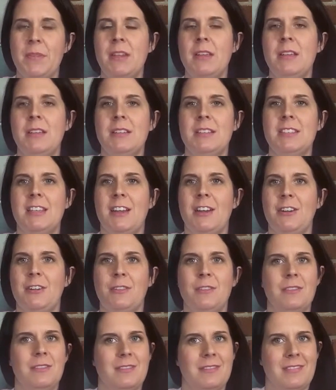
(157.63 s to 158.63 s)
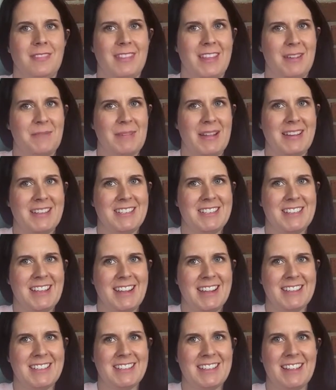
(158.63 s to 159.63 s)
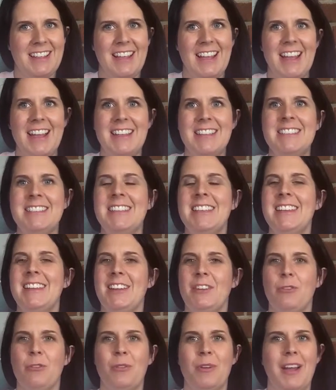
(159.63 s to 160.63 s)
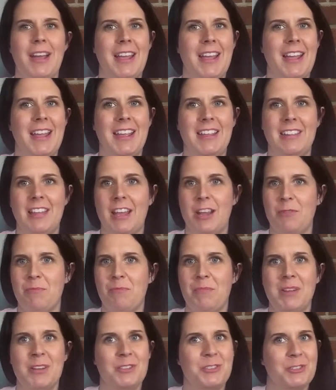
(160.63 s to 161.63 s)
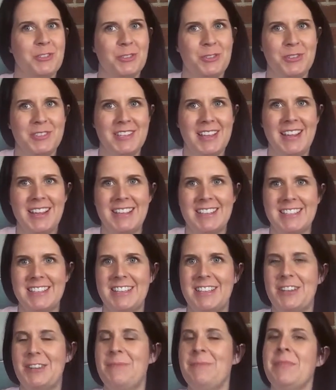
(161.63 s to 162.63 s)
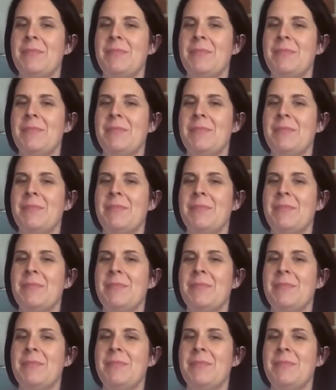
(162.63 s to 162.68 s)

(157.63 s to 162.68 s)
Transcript: So think back to science class, way like middle school science here.